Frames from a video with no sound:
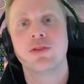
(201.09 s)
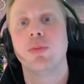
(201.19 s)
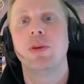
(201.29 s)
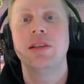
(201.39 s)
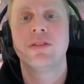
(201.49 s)
So
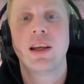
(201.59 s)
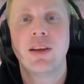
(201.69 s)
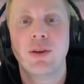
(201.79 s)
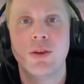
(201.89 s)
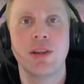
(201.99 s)
please
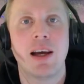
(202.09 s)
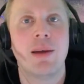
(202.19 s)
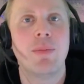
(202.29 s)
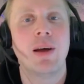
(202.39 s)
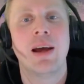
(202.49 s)
take your
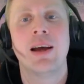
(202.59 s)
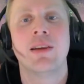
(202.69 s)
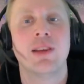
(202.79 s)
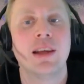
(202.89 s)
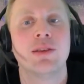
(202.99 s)
time
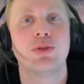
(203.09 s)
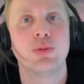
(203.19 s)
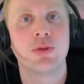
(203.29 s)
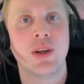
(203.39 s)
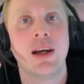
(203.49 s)
and like and
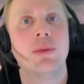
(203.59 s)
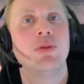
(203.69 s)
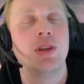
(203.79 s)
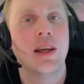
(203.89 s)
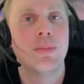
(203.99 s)
subscribe
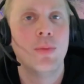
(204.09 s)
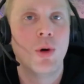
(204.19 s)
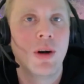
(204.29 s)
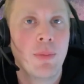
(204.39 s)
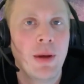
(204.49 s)
to get
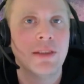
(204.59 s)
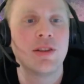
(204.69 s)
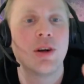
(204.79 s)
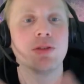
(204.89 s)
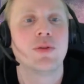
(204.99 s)
more
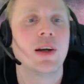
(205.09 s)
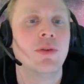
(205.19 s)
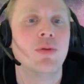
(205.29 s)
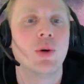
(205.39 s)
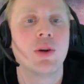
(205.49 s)
amazing Hearts of
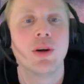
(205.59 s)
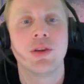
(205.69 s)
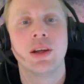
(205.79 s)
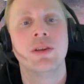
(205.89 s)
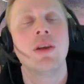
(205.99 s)
Iron 4
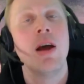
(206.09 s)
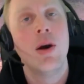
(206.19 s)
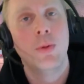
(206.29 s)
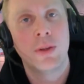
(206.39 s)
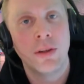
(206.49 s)
content
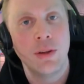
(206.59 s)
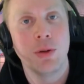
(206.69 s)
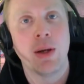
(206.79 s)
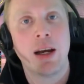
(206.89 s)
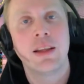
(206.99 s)
with a
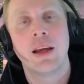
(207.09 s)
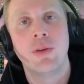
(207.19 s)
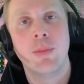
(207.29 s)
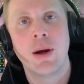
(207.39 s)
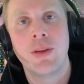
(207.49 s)
new guide
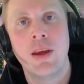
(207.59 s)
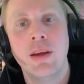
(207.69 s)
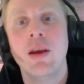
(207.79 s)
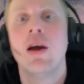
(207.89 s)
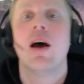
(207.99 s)
every Monday.